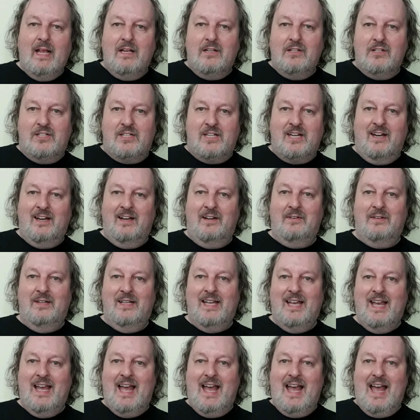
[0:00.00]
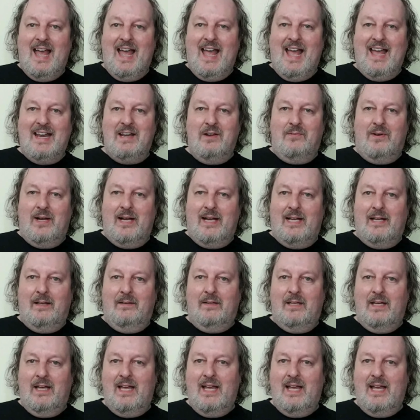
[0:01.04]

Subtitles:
So anyway,